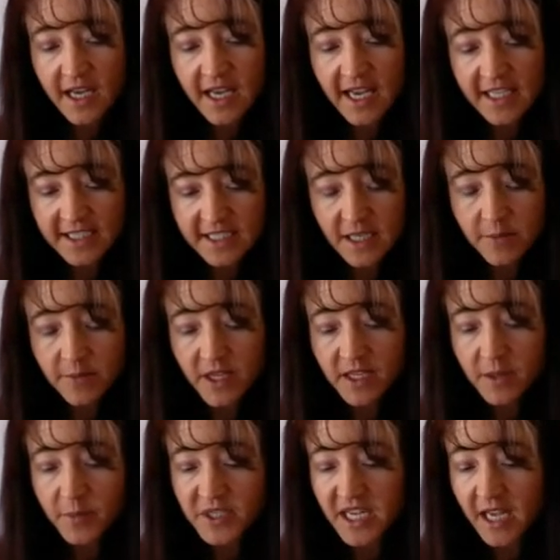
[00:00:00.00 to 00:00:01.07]
It seemed that the
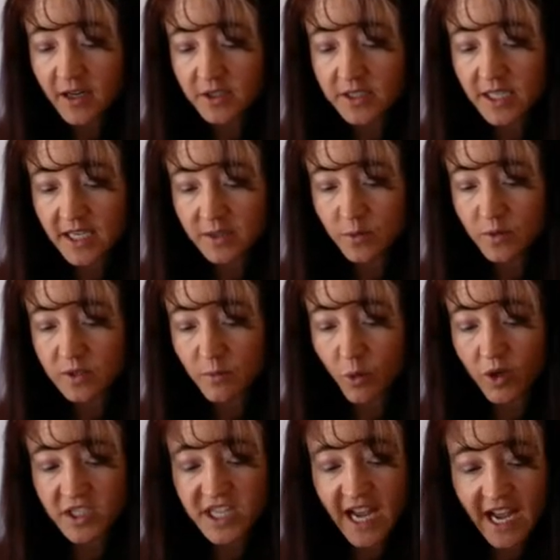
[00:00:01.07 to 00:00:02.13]
potato slice was more
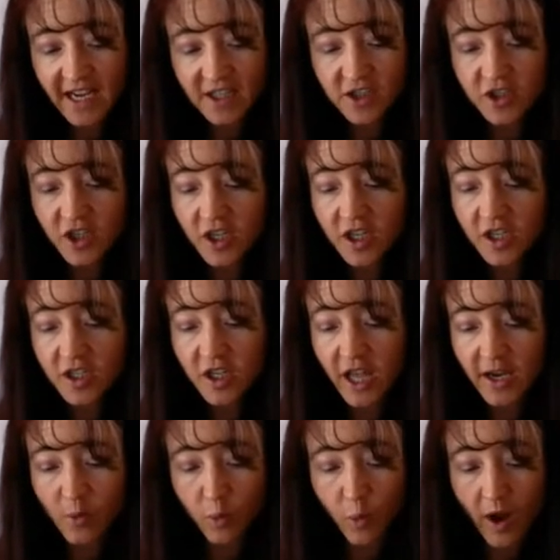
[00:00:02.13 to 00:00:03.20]
textured, like
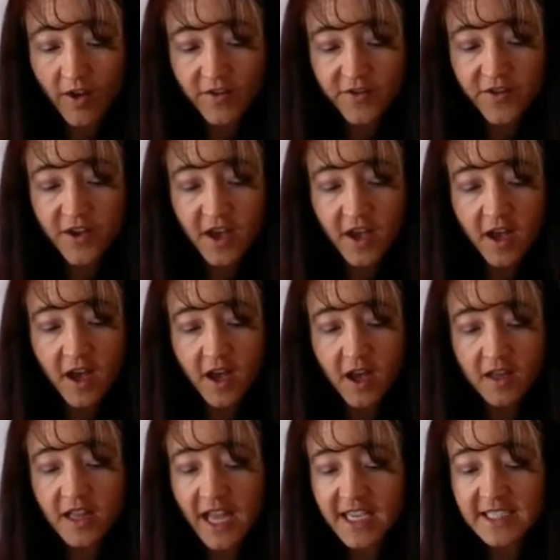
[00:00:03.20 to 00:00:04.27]
rough, uh,
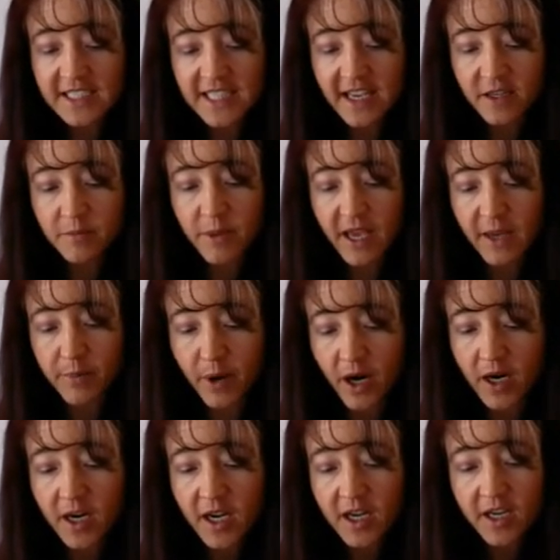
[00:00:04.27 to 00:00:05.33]
like
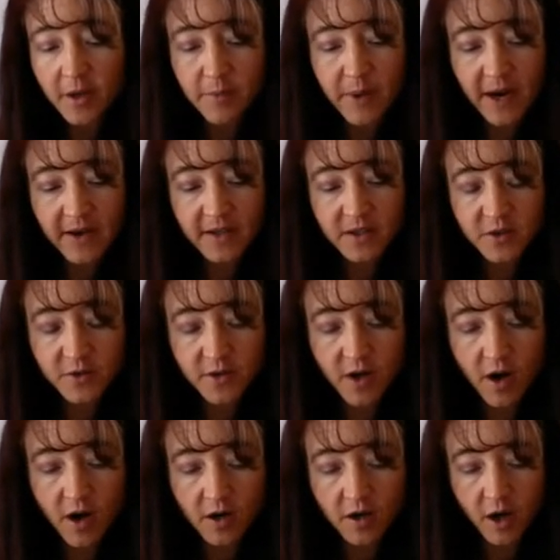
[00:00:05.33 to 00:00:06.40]
sandpaper, compared to an
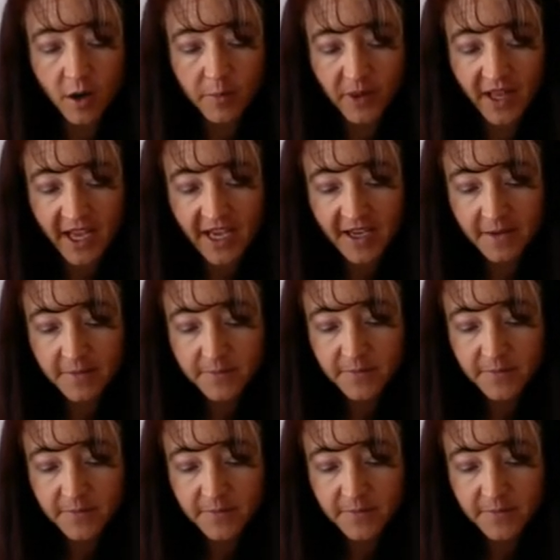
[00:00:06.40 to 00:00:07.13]
agar plate.